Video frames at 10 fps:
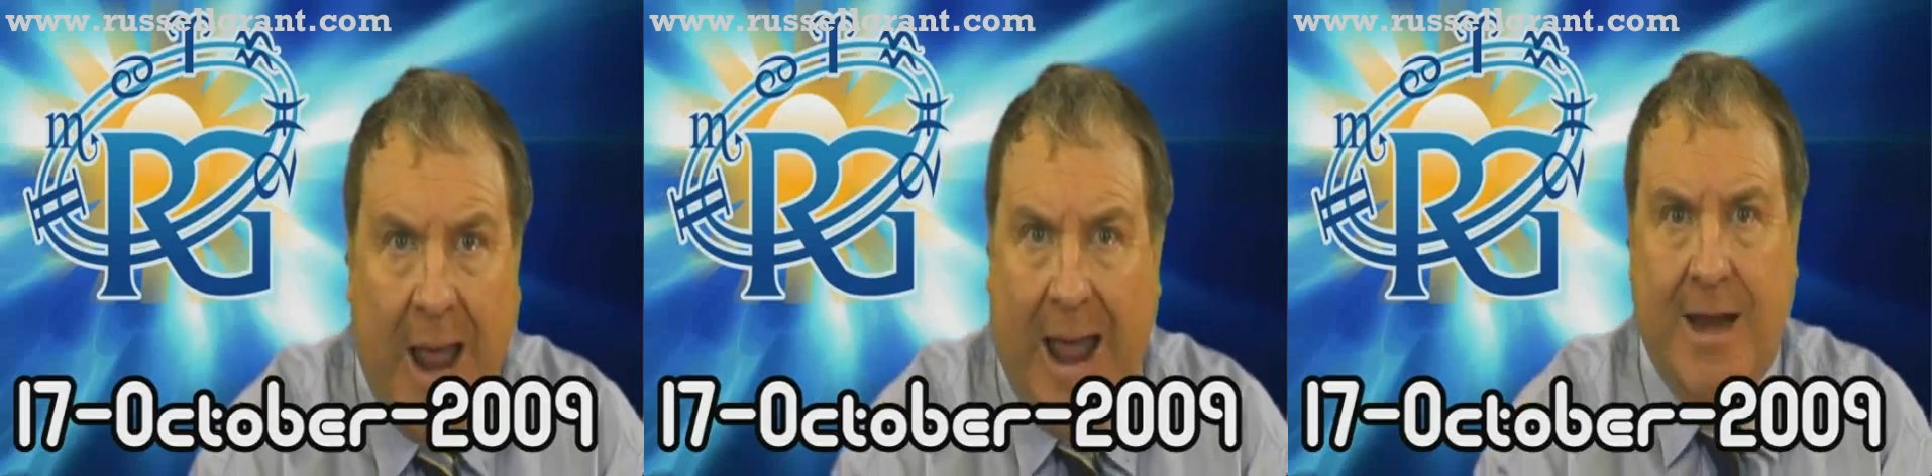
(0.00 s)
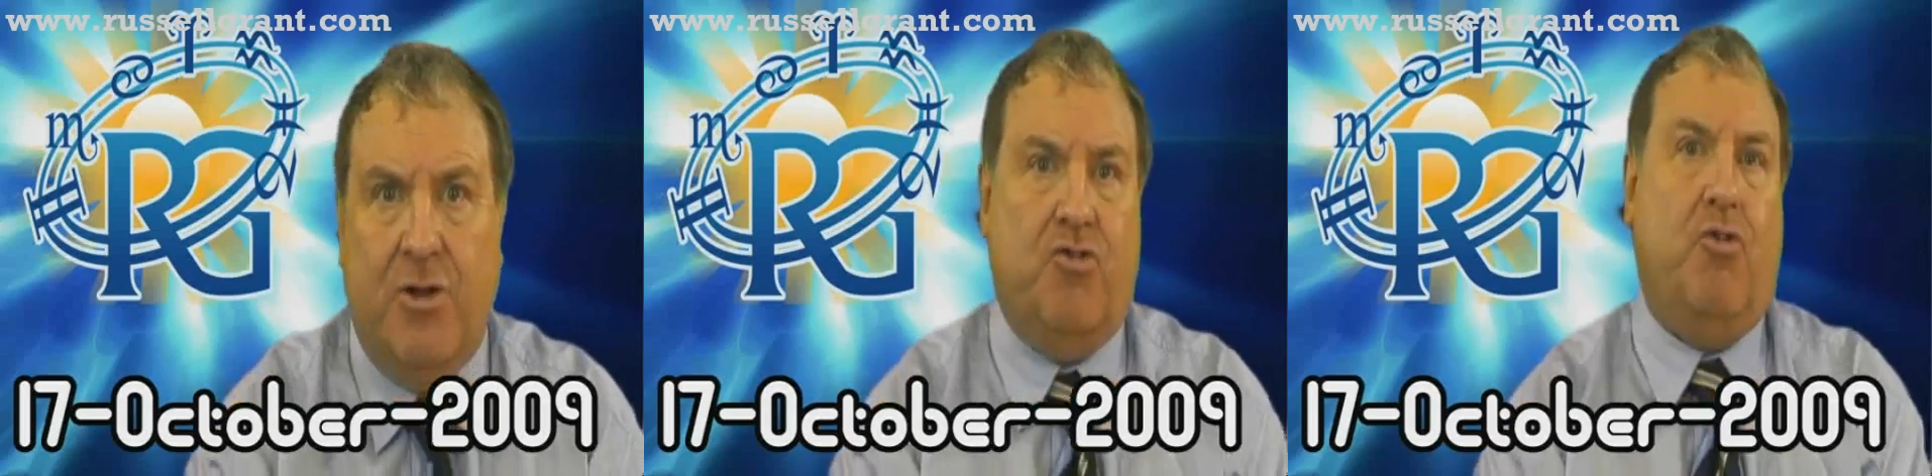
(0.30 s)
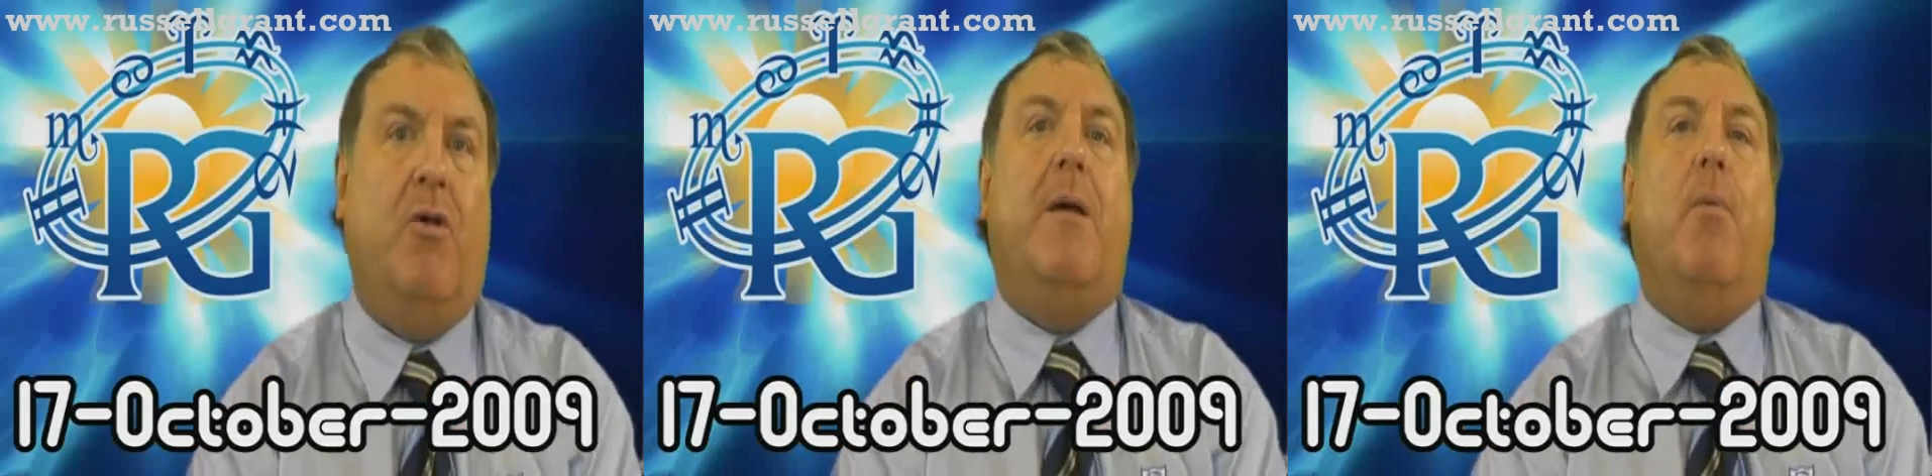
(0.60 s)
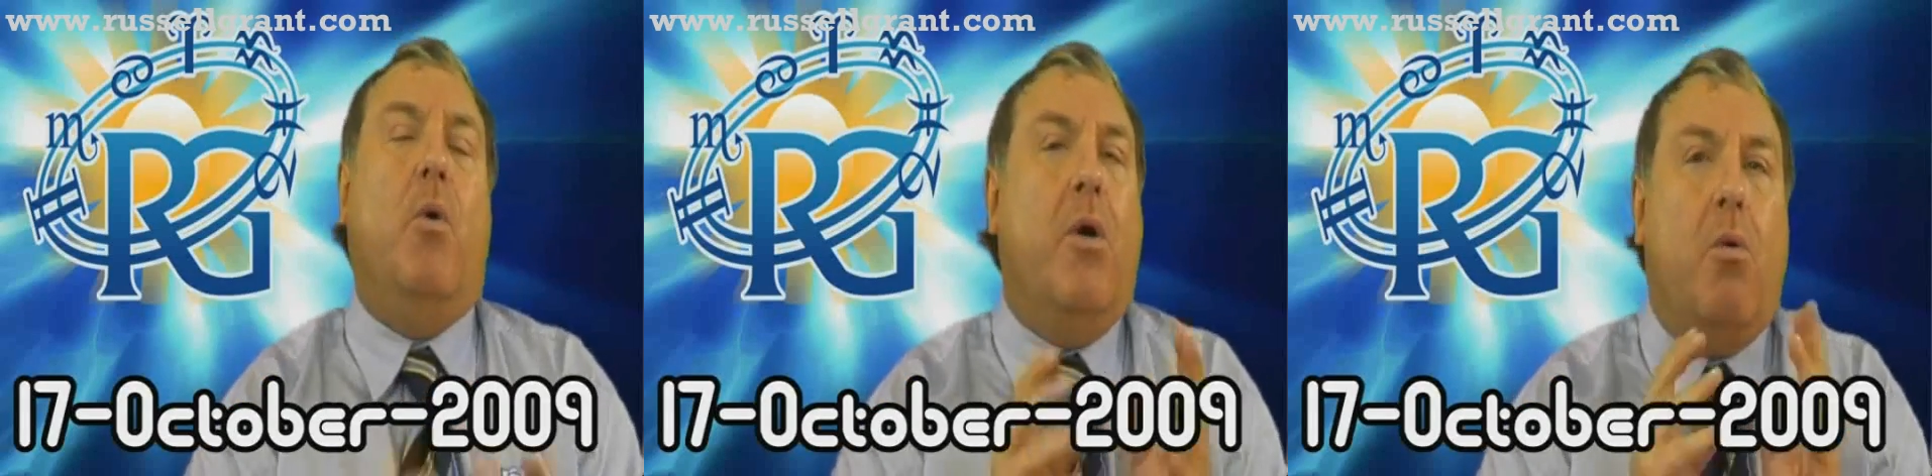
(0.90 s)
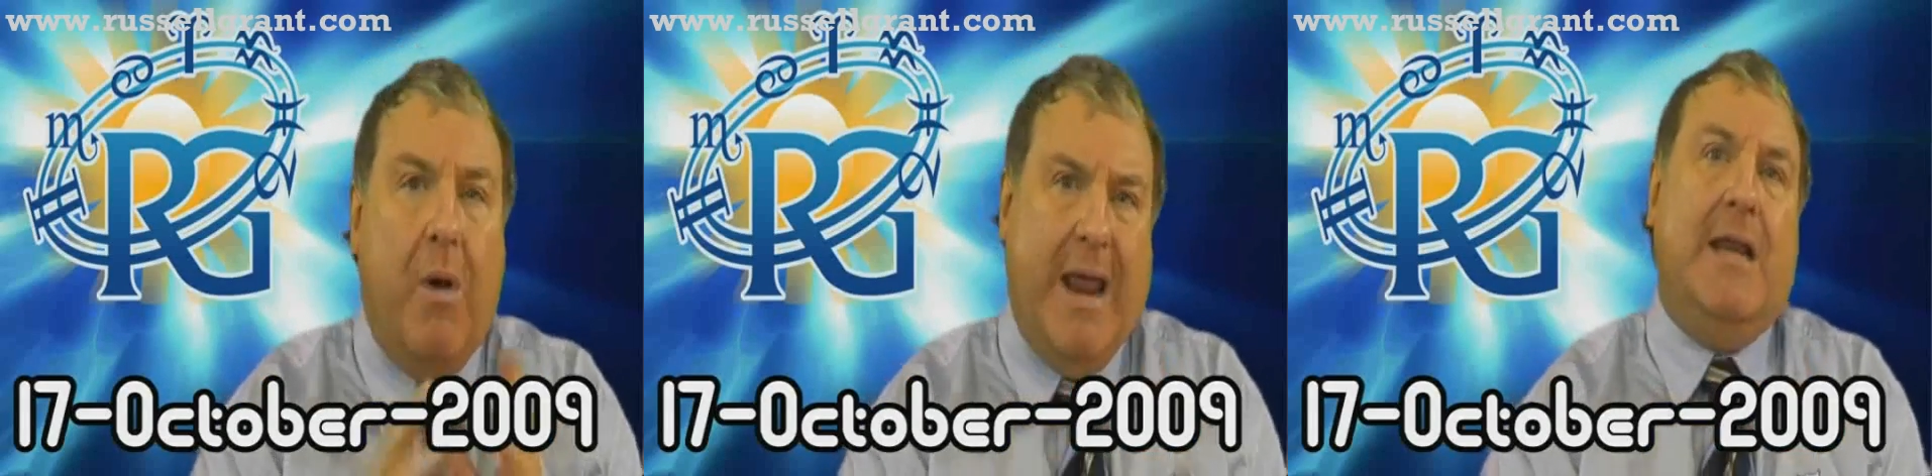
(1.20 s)
a trip
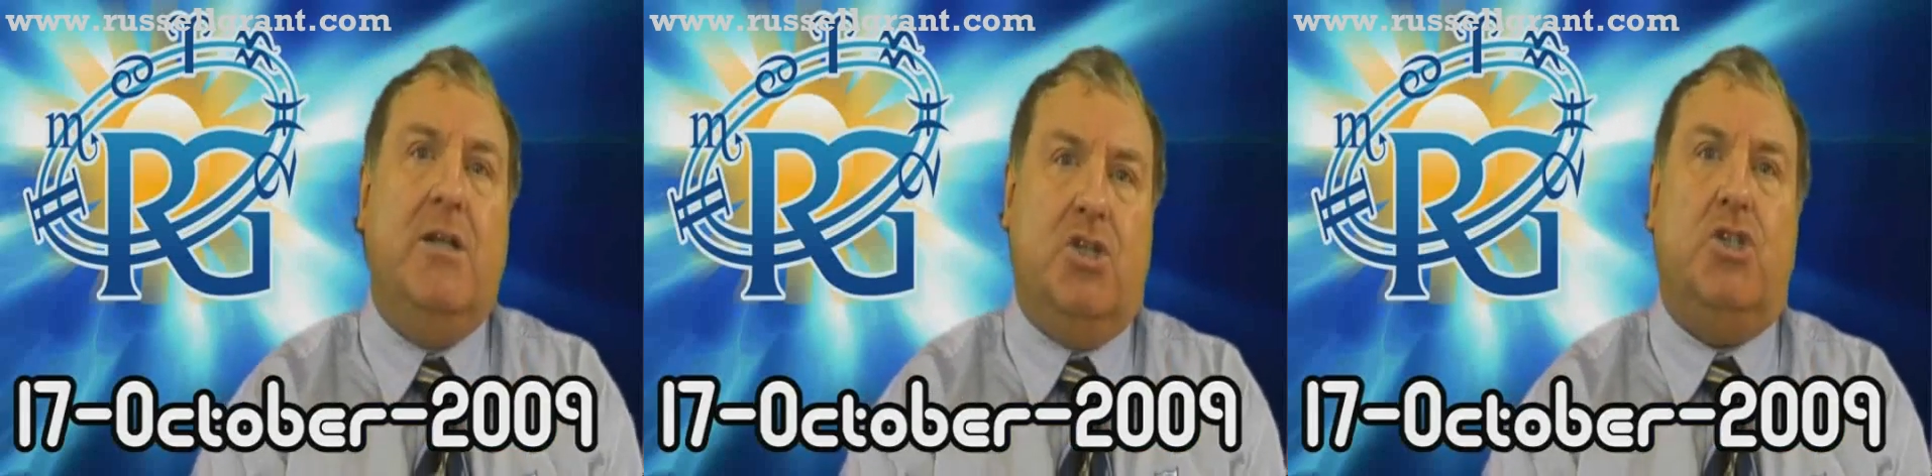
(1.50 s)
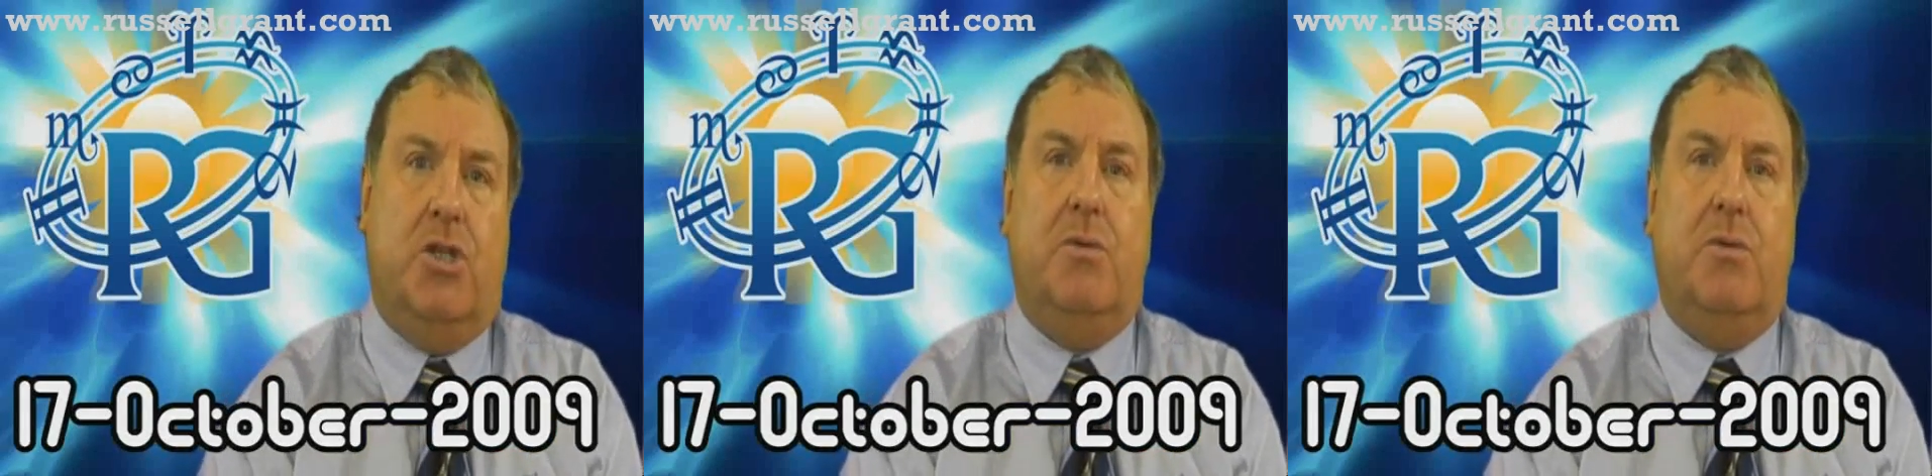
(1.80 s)
or arrange to